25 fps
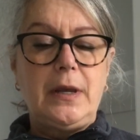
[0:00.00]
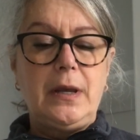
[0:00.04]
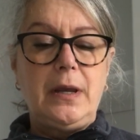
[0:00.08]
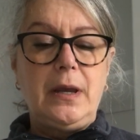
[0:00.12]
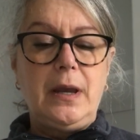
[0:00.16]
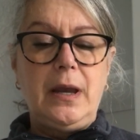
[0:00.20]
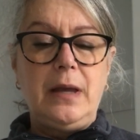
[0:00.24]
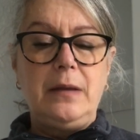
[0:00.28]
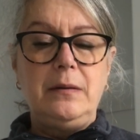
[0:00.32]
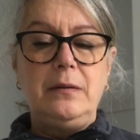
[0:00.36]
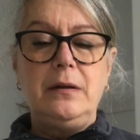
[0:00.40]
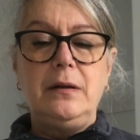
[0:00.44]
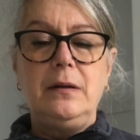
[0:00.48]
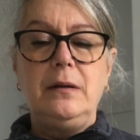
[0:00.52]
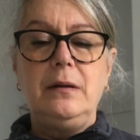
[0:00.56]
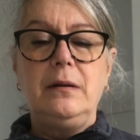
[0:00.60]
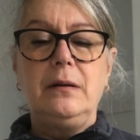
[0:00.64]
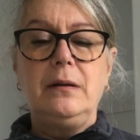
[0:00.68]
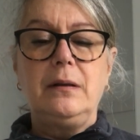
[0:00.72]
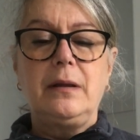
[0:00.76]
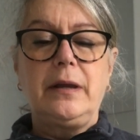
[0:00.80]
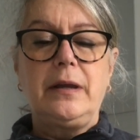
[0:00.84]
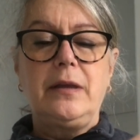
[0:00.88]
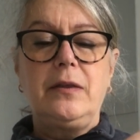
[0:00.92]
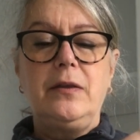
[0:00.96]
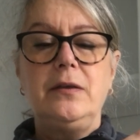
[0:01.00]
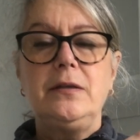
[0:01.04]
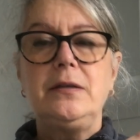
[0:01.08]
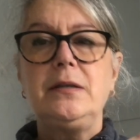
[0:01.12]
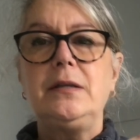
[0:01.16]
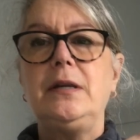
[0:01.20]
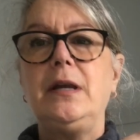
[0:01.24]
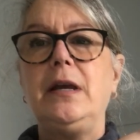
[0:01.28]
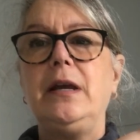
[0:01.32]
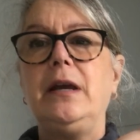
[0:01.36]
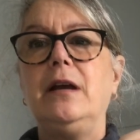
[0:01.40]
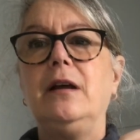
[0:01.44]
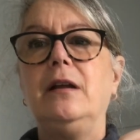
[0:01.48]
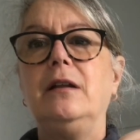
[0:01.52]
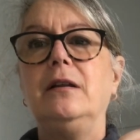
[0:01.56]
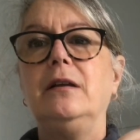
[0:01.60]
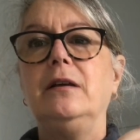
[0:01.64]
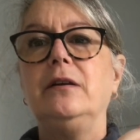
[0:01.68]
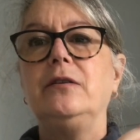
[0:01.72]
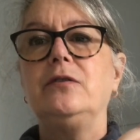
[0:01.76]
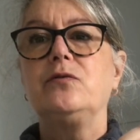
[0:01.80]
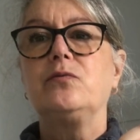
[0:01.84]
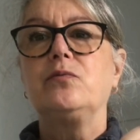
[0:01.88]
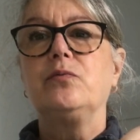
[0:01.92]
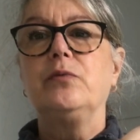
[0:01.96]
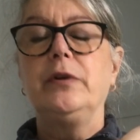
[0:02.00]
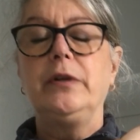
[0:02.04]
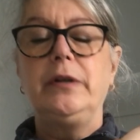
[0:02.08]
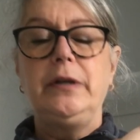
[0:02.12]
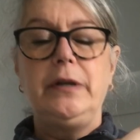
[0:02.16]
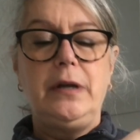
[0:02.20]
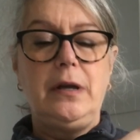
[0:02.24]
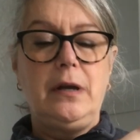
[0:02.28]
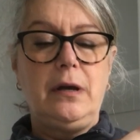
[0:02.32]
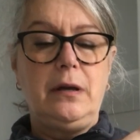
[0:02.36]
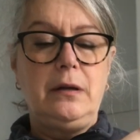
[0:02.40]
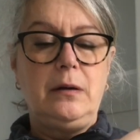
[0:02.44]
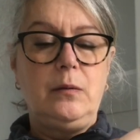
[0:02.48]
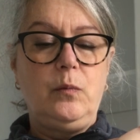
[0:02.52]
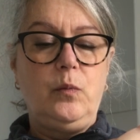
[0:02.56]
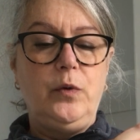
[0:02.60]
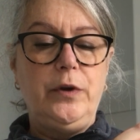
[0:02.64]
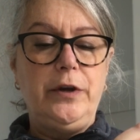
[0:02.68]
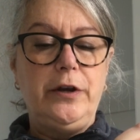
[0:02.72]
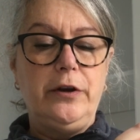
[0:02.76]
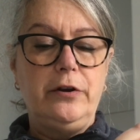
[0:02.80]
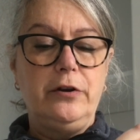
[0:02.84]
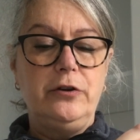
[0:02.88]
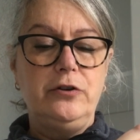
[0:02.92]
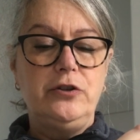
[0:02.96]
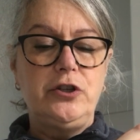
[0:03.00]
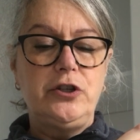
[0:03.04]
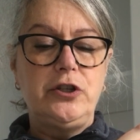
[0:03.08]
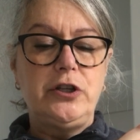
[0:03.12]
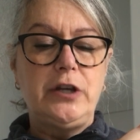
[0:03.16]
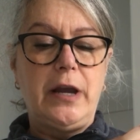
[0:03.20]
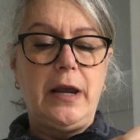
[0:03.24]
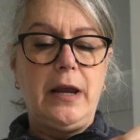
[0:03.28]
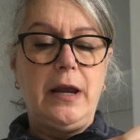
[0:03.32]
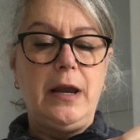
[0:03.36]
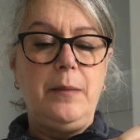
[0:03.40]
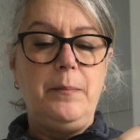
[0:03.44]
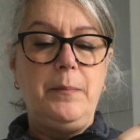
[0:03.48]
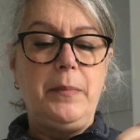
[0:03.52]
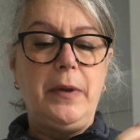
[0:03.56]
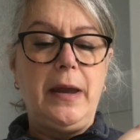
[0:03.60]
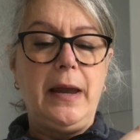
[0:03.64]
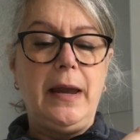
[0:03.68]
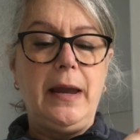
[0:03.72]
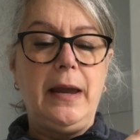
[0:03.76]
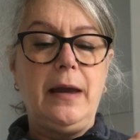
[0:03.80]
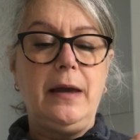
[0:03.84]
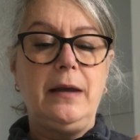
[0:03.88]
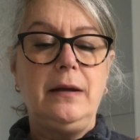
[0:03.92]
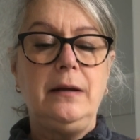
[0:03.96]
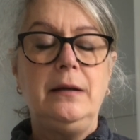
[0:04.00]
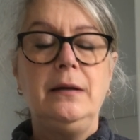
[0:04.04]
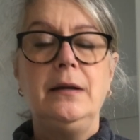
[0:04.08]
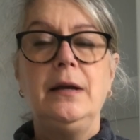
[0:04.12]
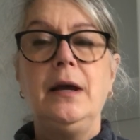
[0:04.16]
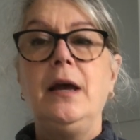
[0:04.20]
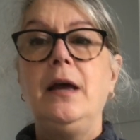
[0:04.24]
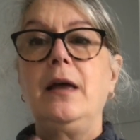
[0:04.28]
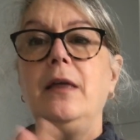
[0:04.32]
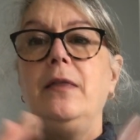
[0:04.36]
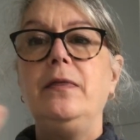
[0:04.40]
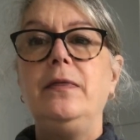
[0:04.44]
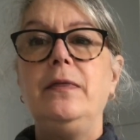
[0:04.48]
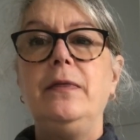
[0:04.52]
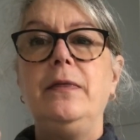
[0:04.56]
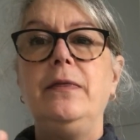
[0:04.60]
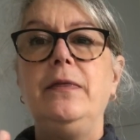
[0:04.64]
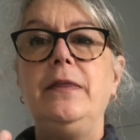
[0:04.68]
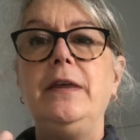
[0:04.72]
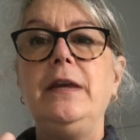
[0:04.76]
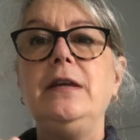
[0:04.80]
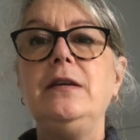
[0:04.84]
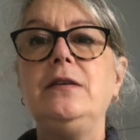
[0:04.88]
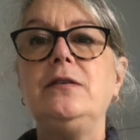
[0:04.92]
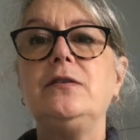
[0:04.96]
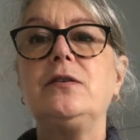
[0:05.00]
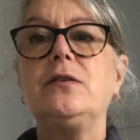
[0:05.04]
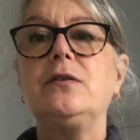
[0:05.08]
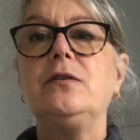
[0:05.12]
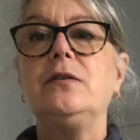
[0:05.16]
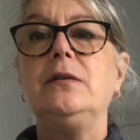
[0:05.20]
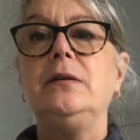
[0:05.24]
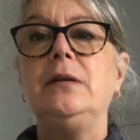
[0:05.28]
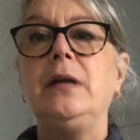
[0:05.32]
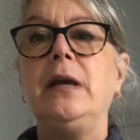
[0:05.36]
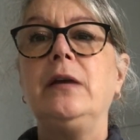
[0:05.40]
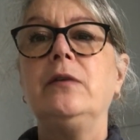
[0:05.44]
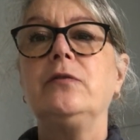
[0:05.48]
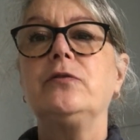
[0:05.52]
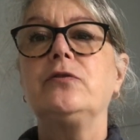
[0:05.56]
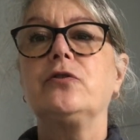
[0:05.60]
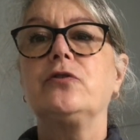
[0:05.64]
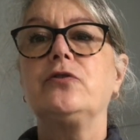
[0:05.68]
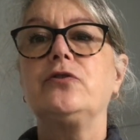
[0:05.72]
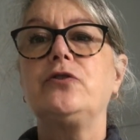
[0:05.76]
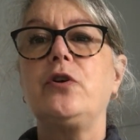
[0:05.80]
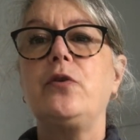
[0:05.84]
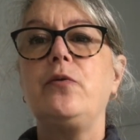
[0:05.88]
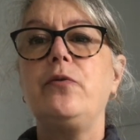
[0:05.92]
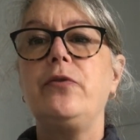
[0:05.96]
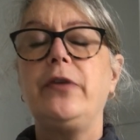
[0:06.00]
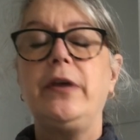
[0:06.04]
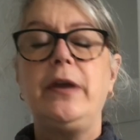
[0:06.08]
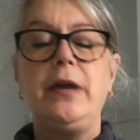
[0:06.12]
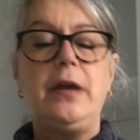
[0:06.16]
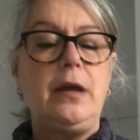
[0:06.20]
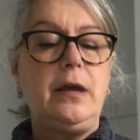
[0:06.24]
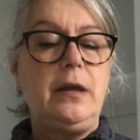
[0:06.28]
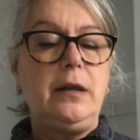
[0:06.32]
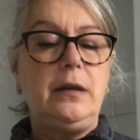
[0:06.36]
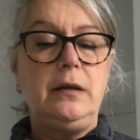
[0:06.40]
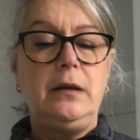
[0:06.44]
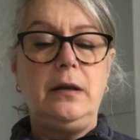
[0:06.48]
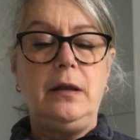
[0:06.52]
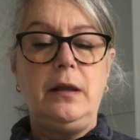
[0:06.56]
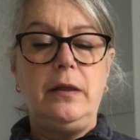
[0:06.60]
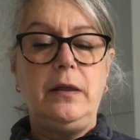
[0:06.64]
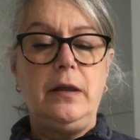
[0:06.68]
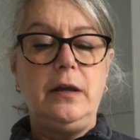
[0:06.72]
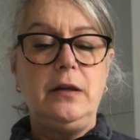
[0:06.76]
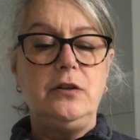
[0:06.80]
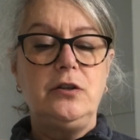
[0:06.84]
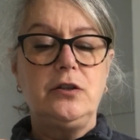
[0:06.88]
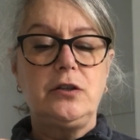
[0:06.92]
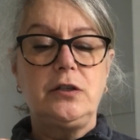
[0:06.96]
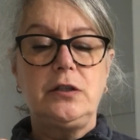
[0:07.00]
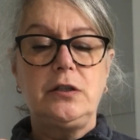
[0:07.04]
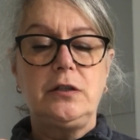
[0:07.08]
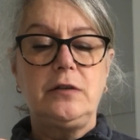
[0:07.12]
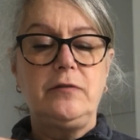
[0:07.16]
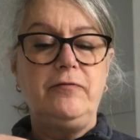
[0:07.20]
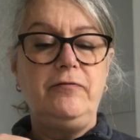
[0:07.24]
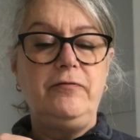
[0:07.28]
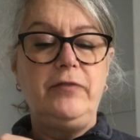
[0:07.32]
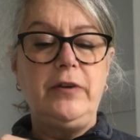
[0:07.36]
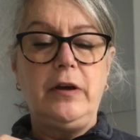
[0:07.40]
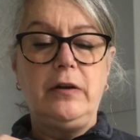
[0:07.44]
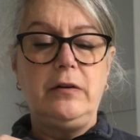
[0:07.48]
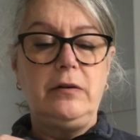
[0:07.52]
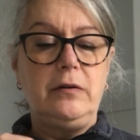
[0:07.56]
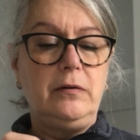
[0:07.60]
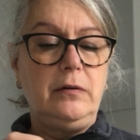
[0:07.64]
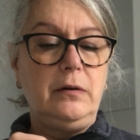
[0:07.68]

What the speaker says: And like this nail is really a weird shape, and these nails are so thin, they just fit.